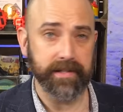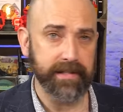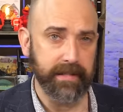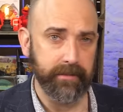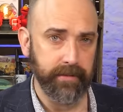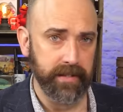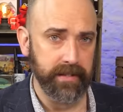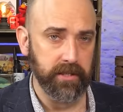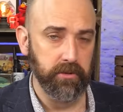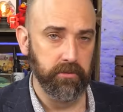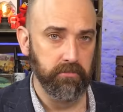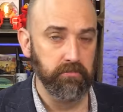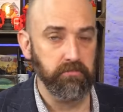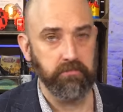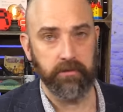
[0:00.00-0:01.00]
the
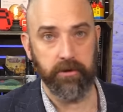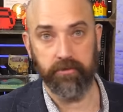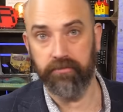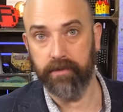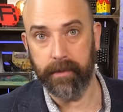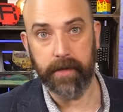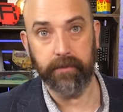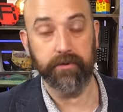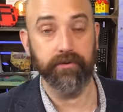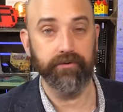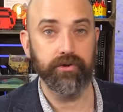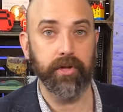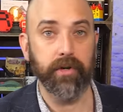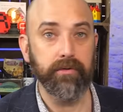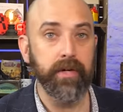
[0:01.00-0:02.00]
CPU, the remote
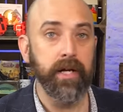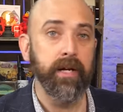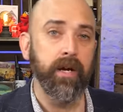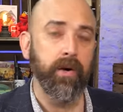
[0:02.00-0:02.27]
control.